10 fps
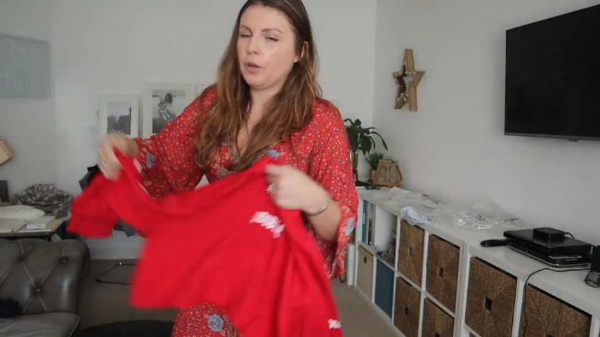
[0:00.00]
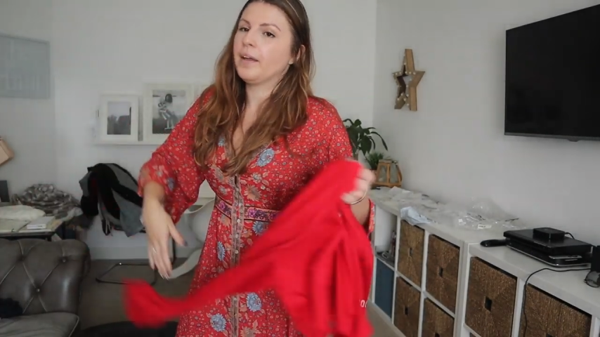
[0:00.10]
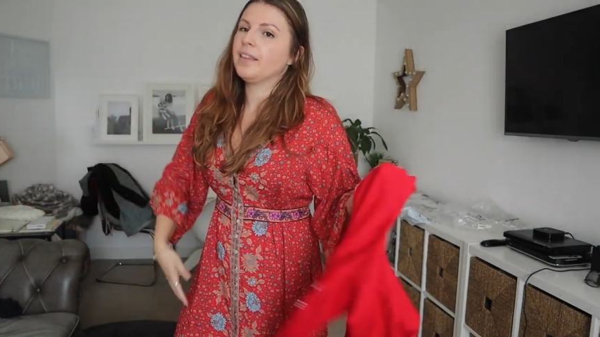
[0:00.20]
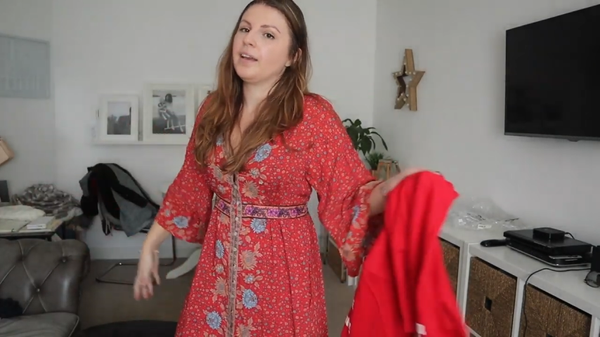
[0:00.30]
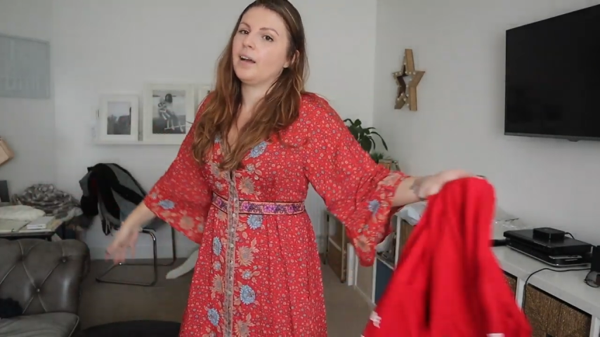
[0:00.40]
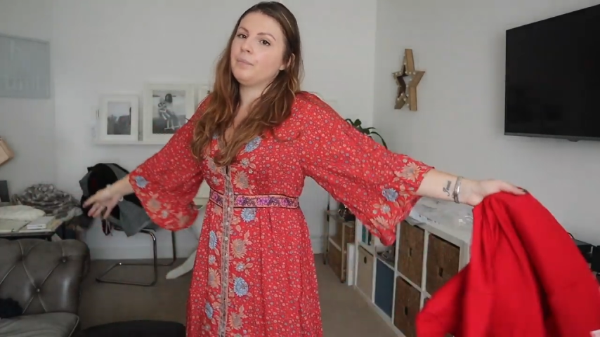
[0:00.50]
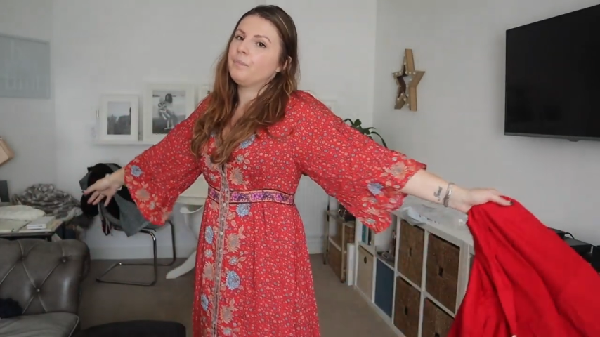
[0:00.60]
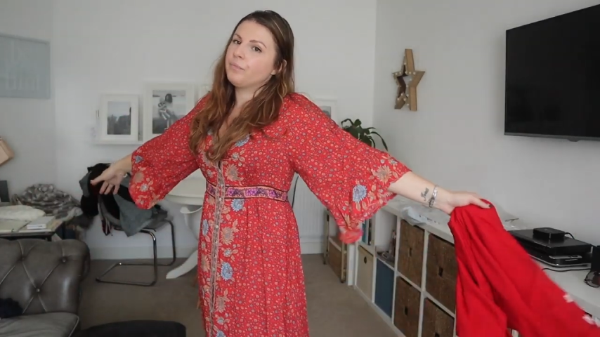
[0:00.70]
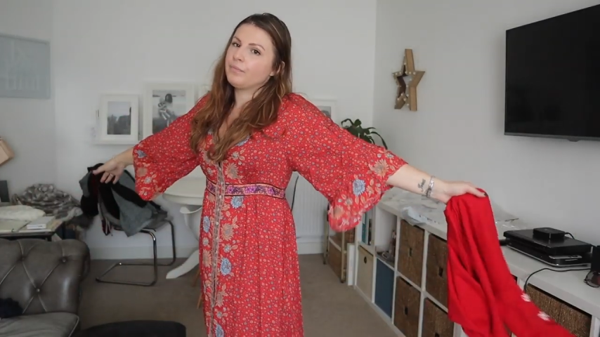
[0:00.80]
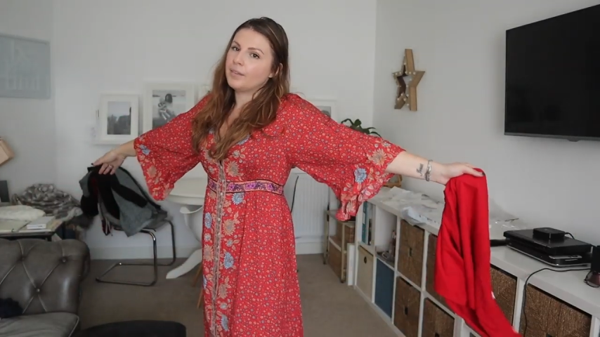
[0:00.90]
although I think
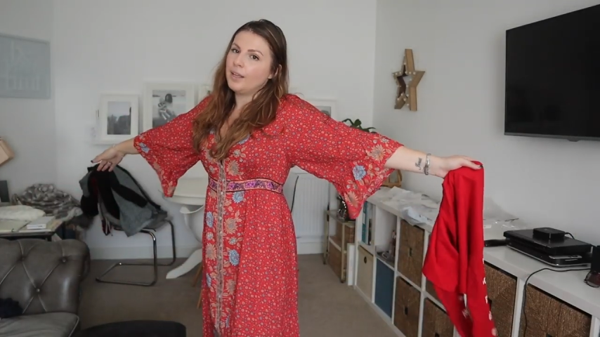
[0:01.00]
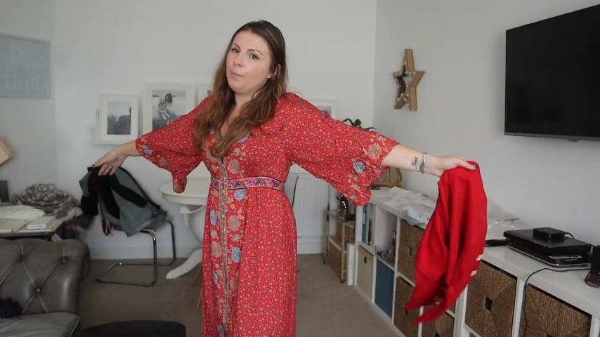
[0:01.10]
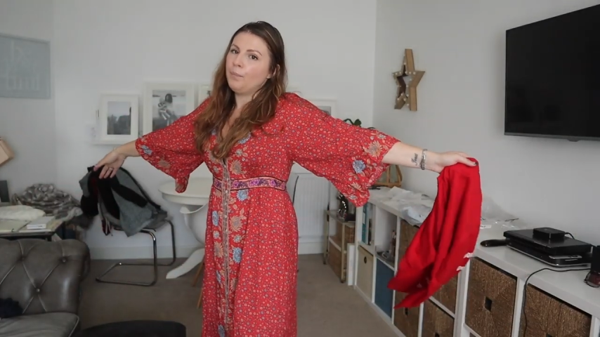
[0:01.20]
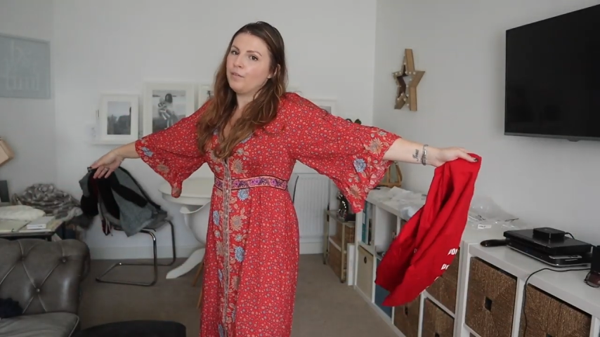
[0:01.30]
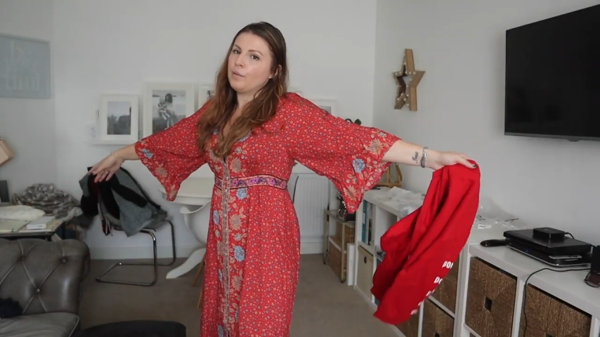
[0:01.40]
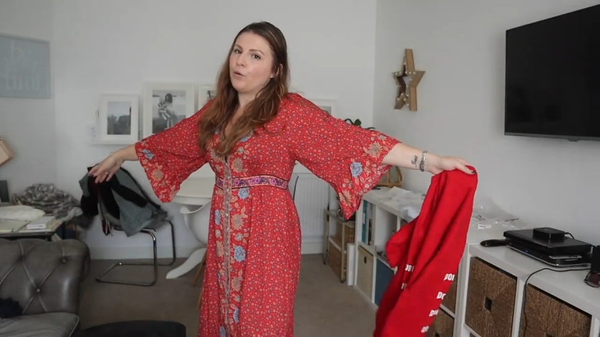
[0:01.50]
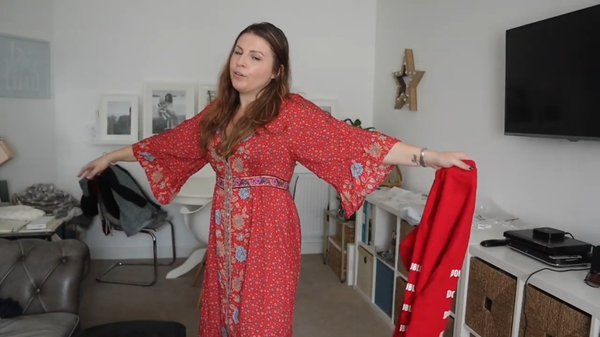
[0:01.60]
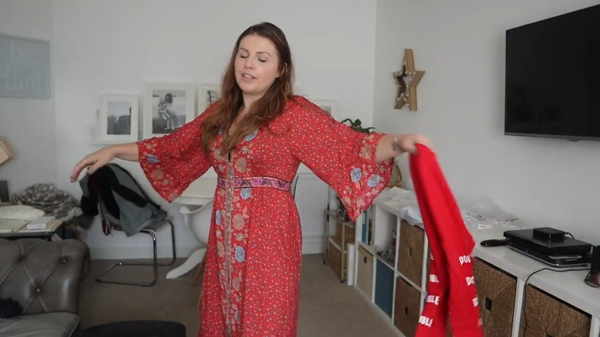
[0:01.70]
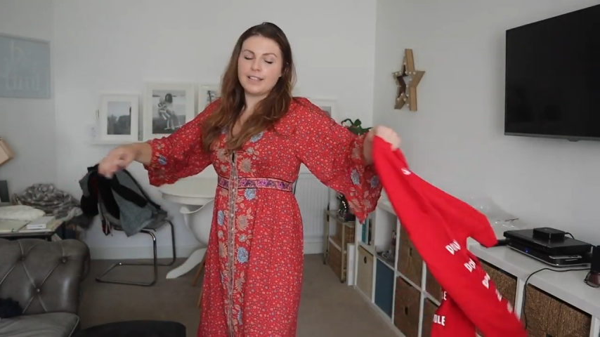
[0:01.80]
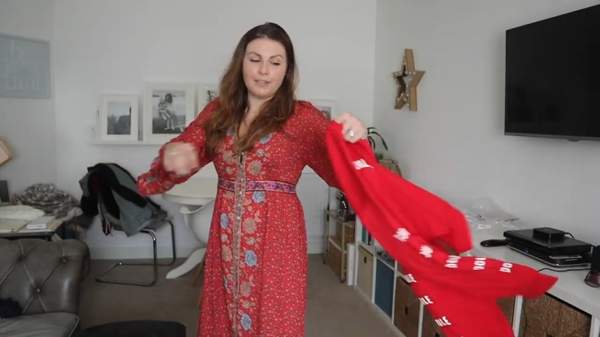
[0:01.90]
I'm moving more
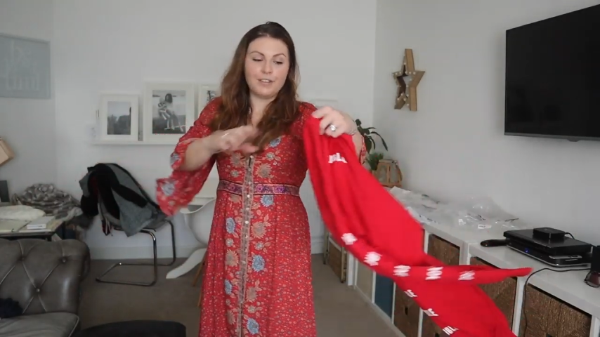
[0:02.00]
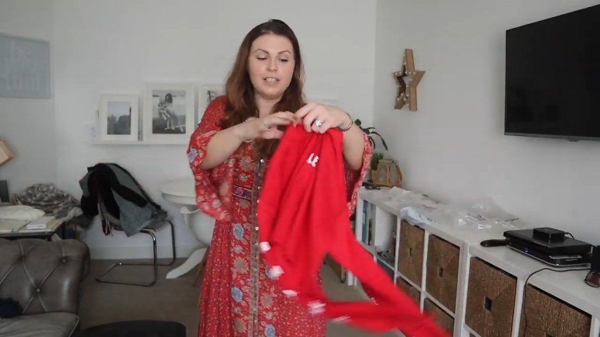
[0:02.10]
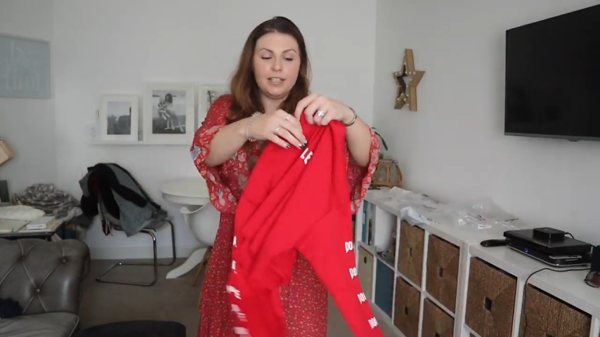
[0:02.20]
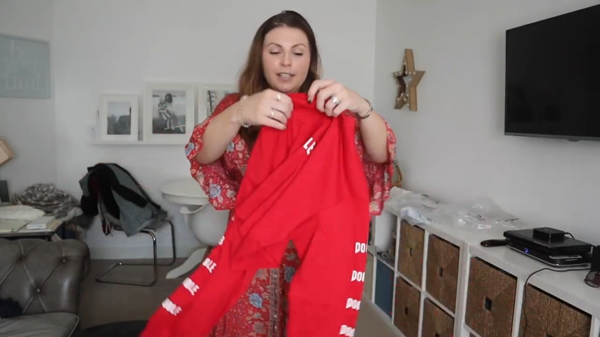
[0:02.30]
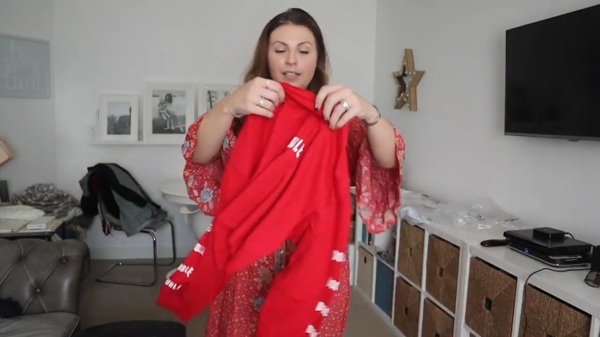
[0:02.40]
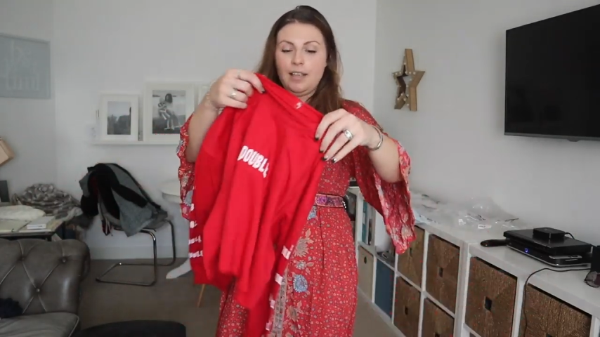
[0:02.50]
into the 70s